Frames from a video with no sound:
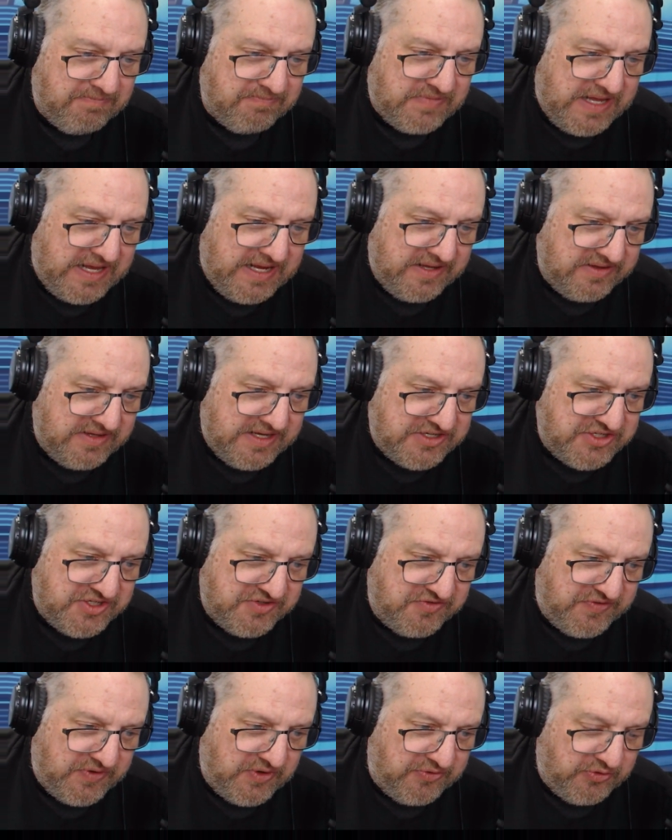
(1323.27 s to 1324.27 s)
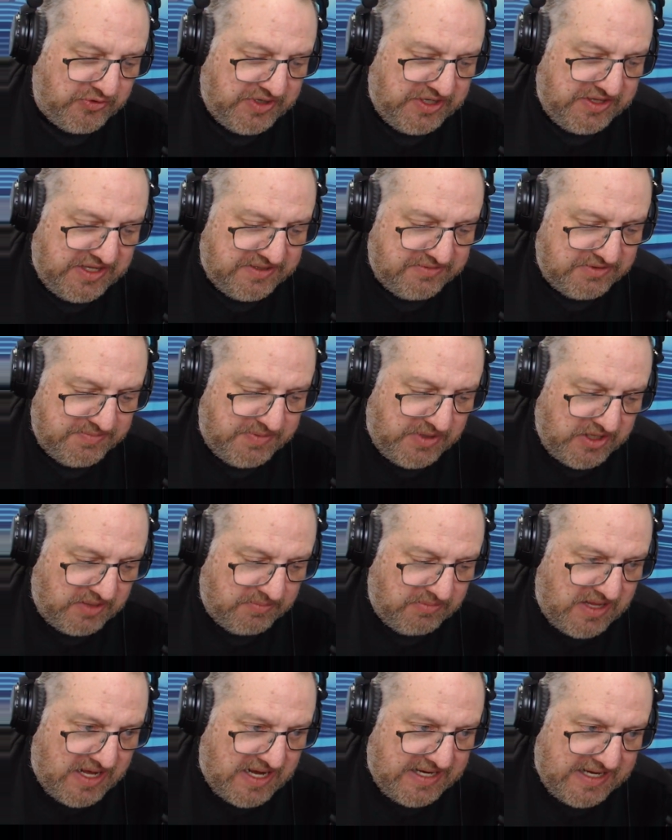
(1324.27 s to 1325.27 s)
They should feel free to be able to
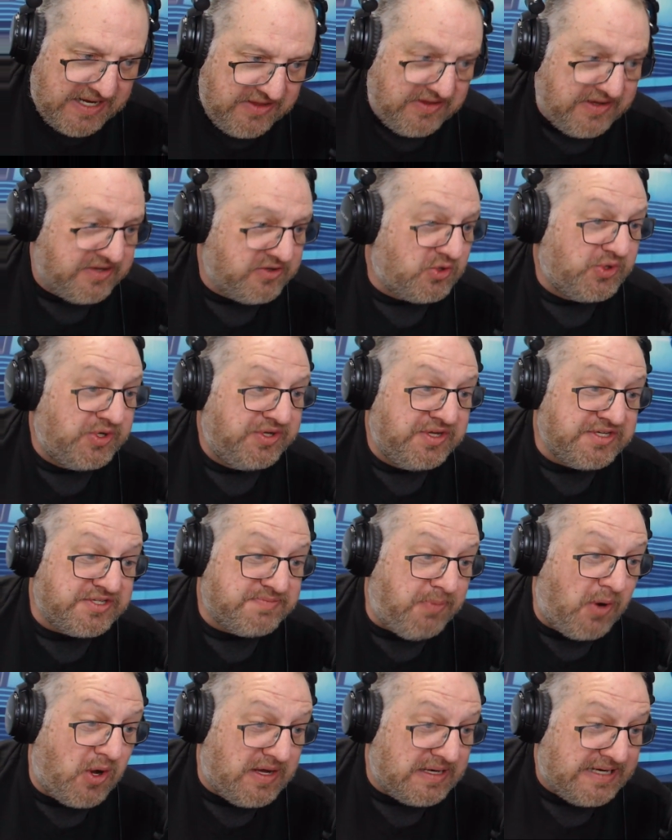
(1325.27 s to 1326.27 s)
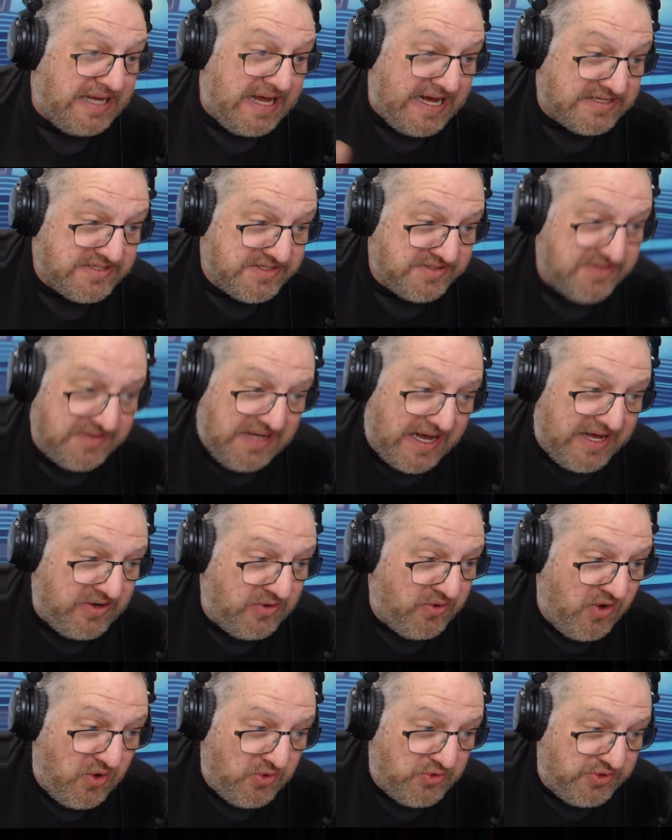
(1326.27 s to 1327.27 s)
block anything, including this podcast. I
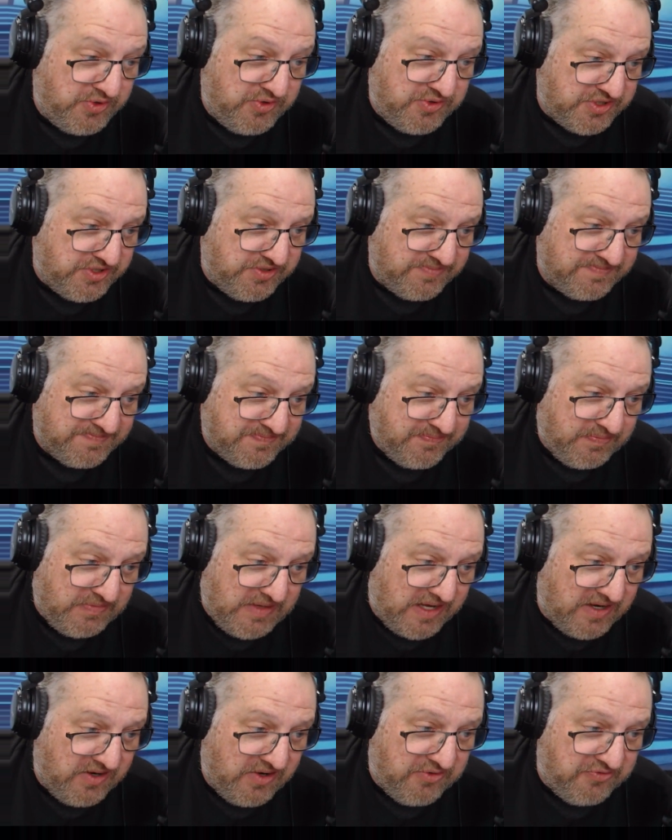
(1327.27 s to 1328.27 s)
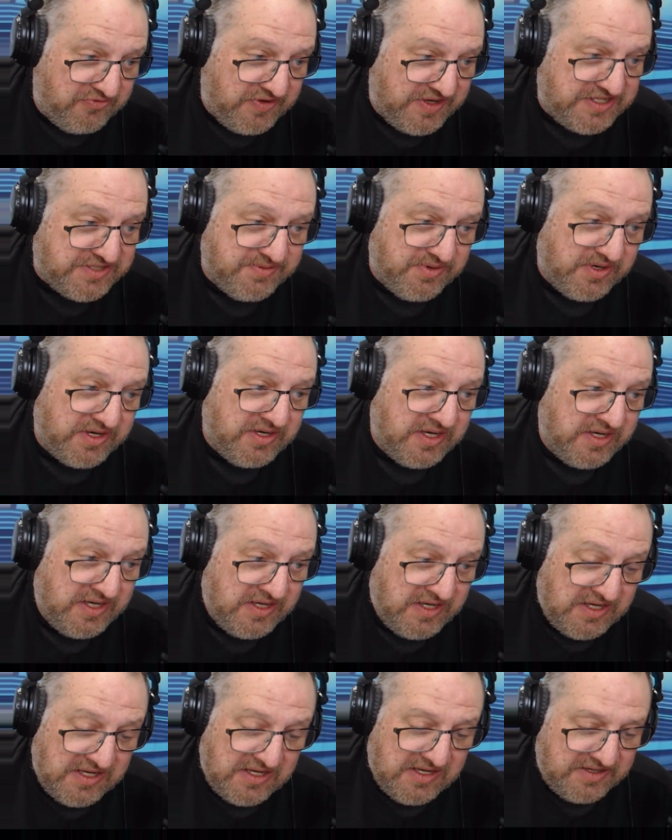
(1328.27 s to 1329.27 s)
don't own YouTube. I don't own Facebook.
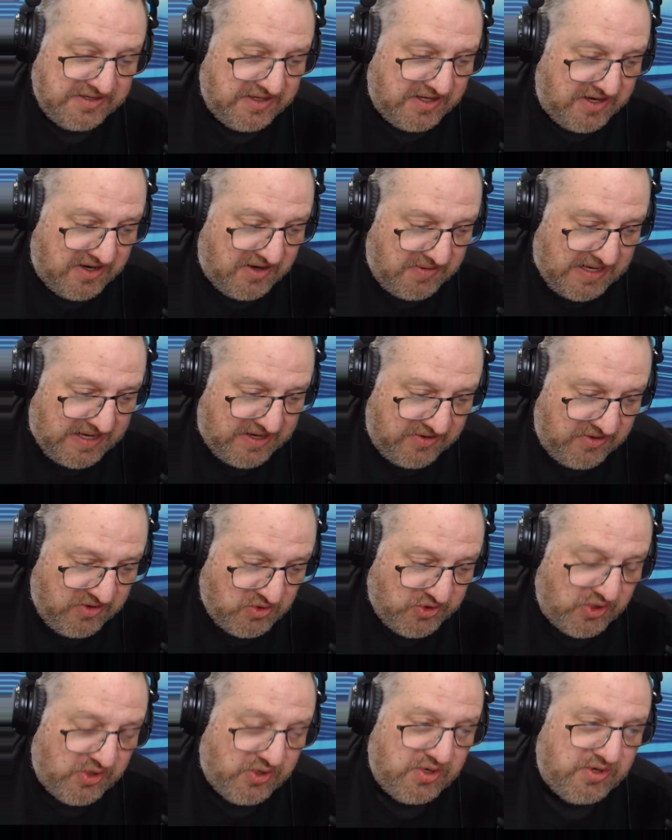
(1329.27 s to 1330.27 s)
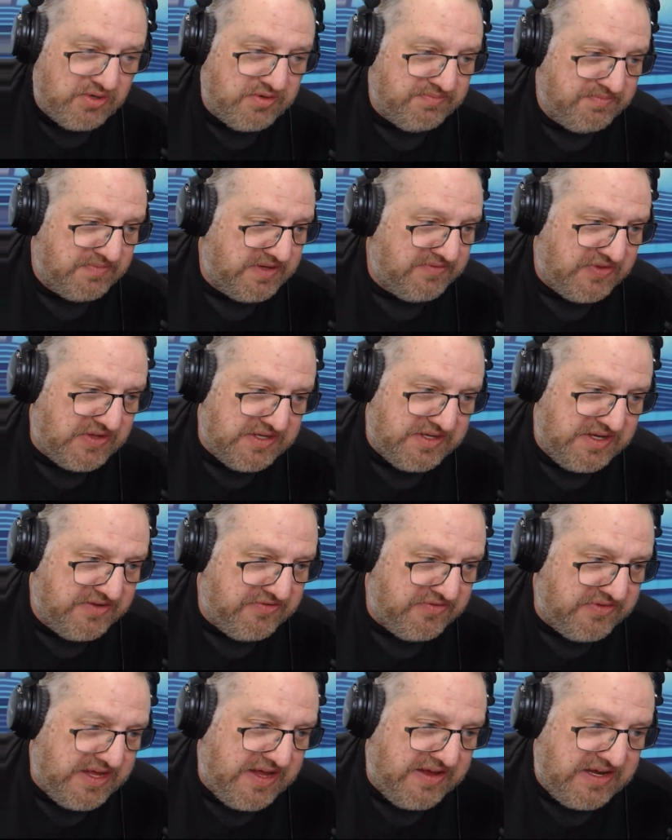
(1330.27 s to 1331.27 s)
You know, I don't own Google.
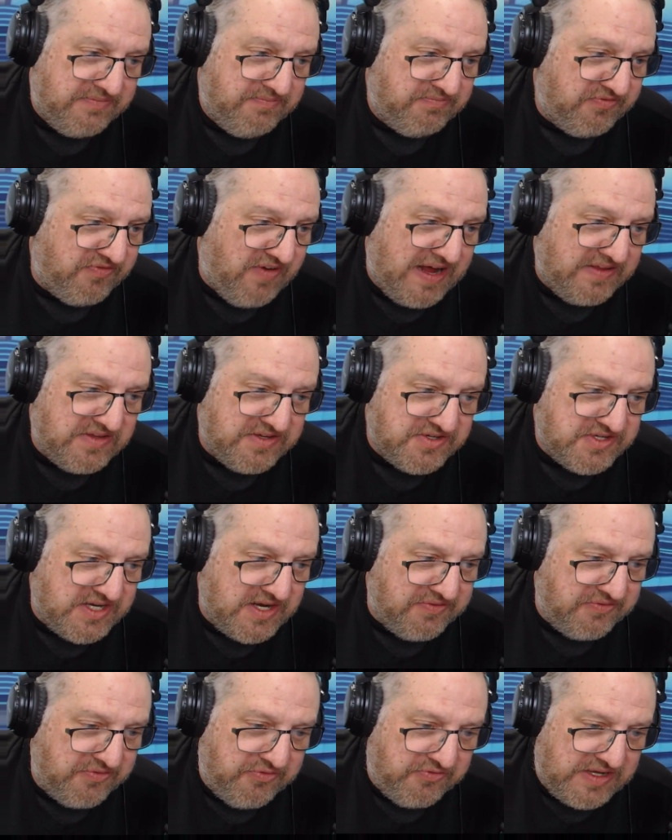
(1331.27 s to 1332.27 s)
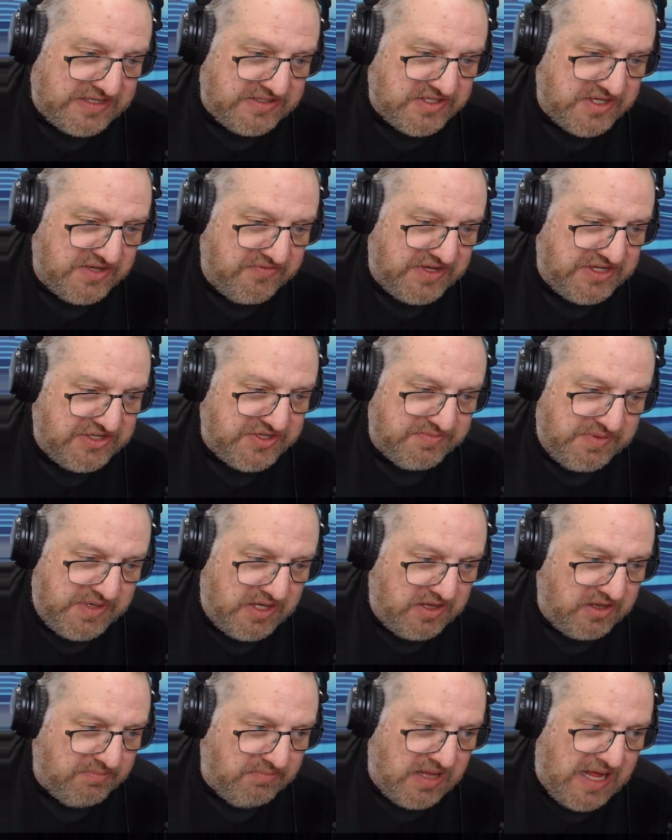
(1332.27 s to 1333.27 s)
If they find this stuff offensive, they should be
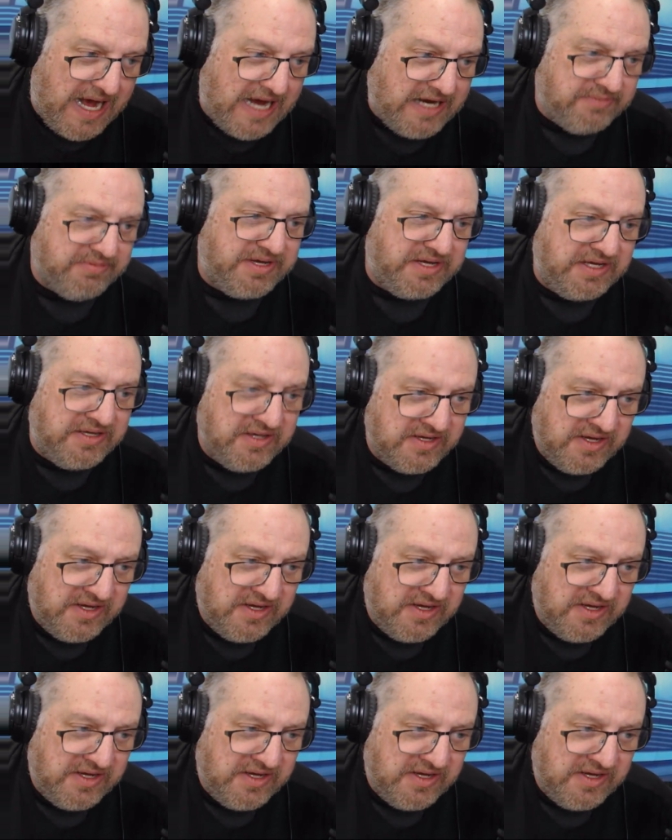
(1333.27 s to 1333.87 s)
able to block me.